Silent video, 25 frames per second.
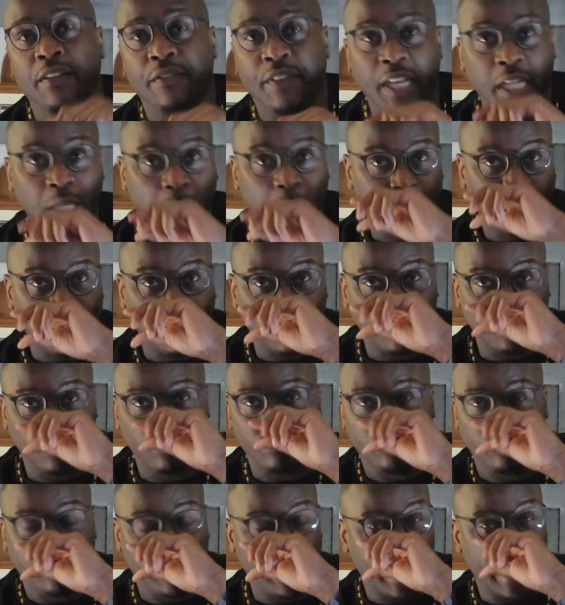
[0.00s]
available
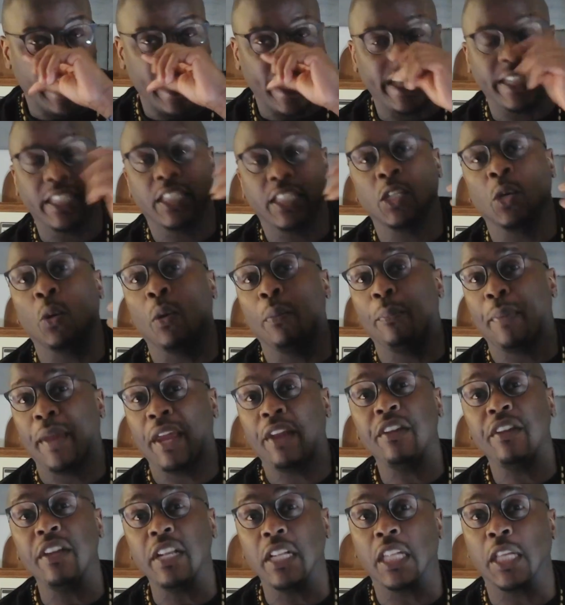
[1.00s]
yet. So
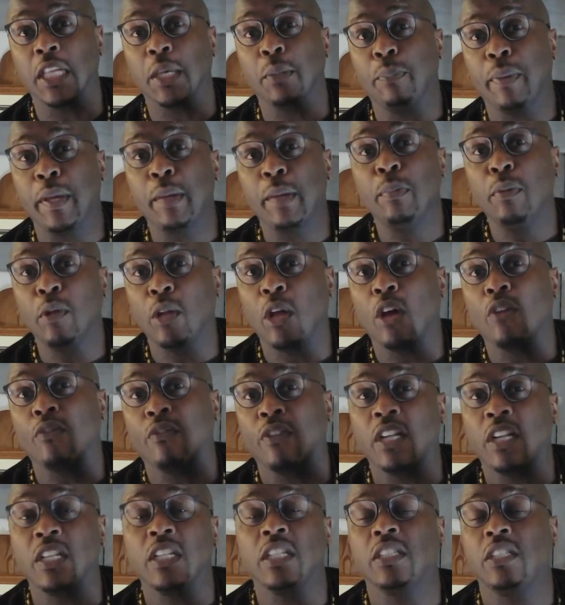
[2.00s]
apparently people are
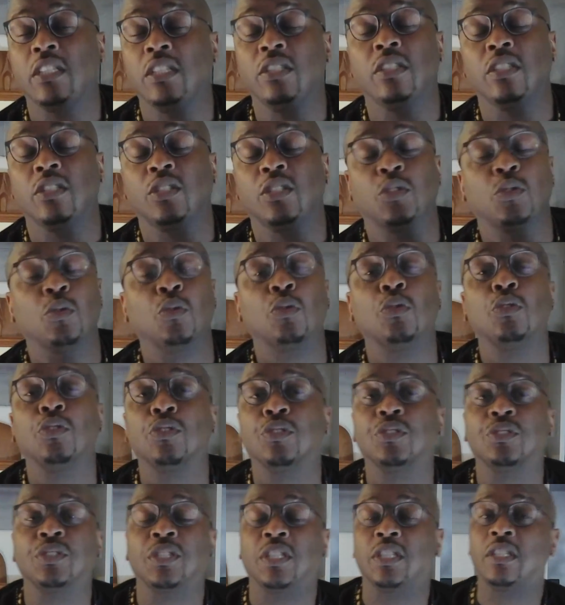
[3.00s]
running to the
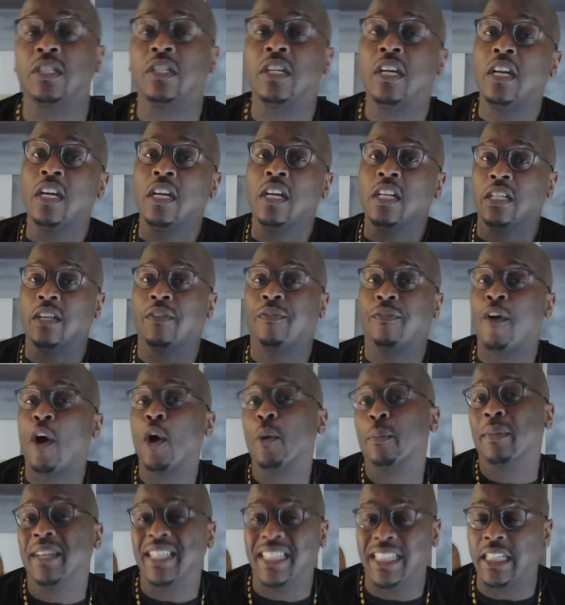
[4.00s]
stores and the
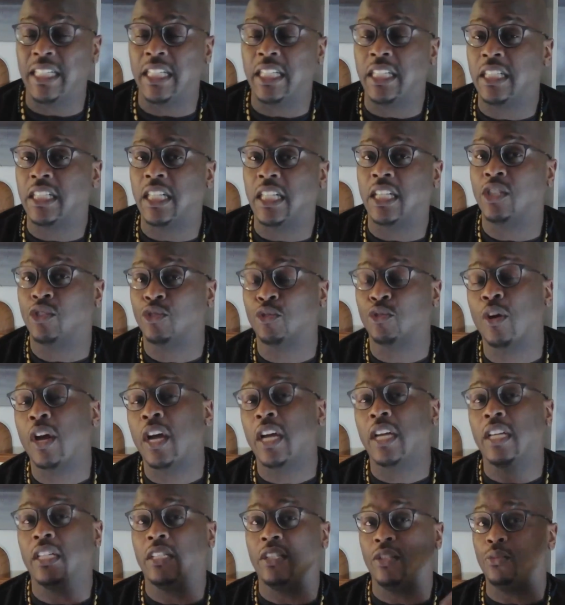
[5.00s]
pharmacies and
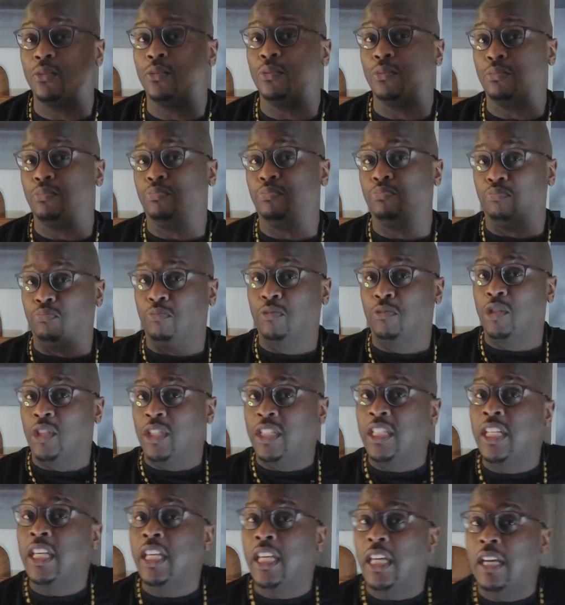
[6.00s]
trying to
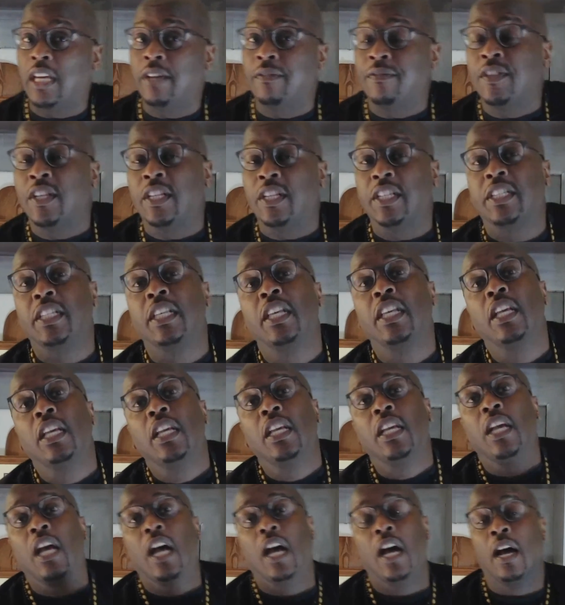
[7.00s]
see if this
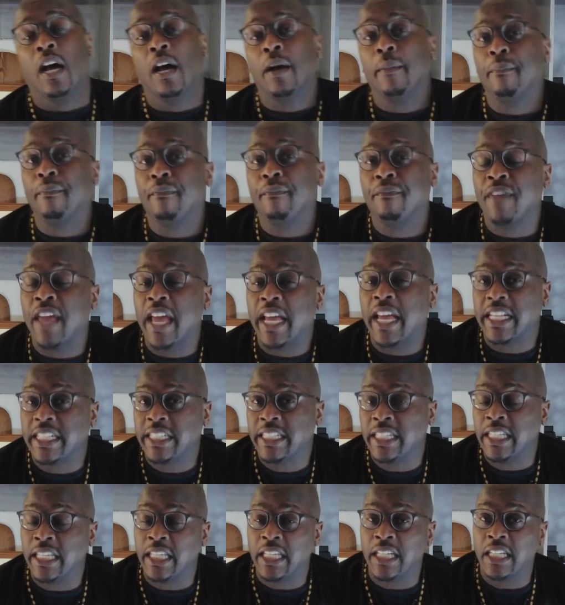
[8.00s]

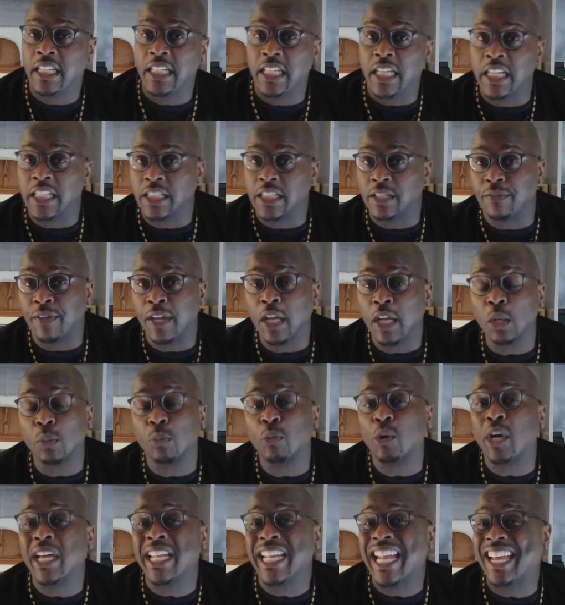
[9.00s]
vaccine is
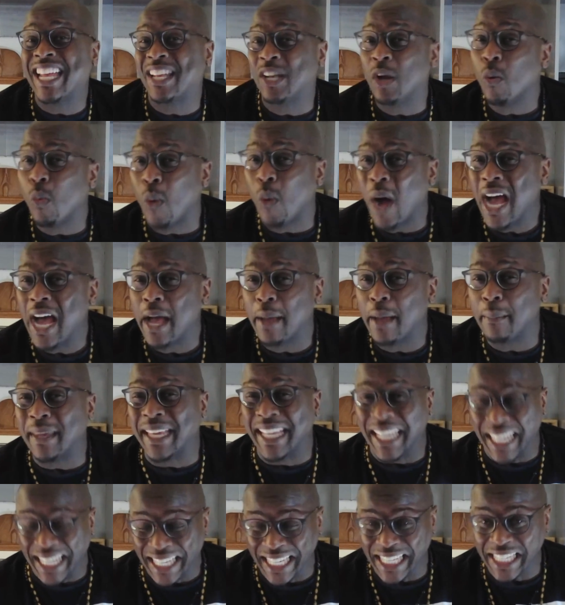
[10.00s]
available. And I know why,
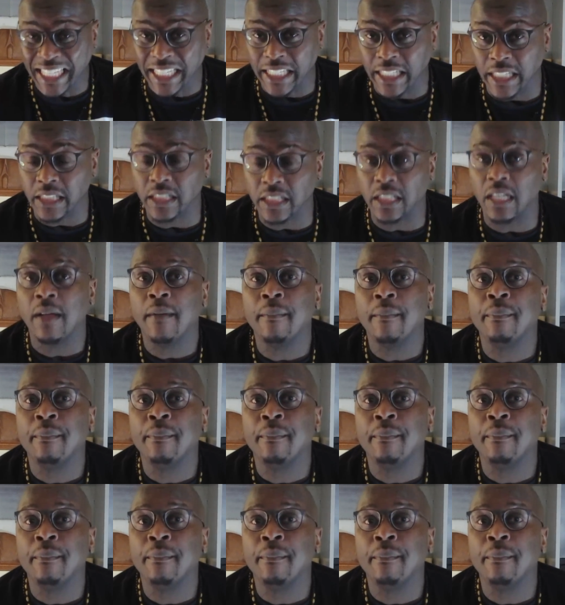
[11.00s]
because